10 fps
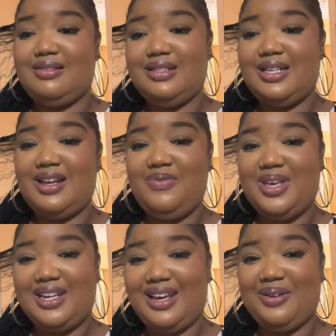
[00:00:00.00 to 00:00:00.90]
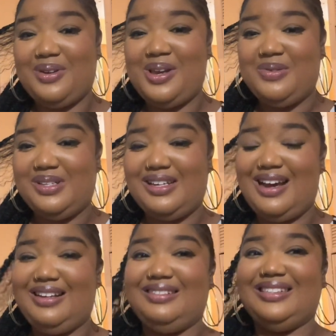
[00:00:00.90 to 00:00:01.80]
then we can get our new
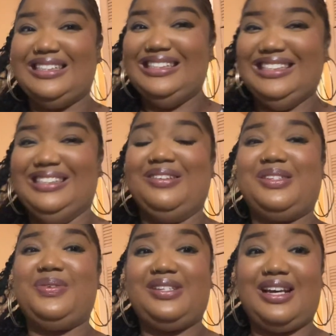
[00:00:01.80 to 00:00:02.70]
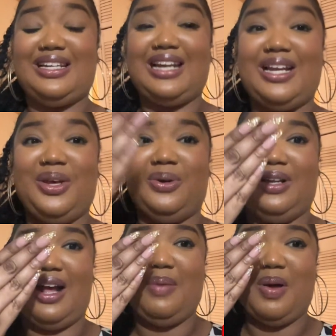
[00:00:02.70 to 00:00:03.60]
style. So excited. And y'all,
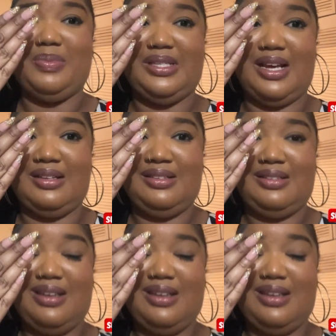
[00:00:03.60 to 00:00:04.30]
I'm obsessed.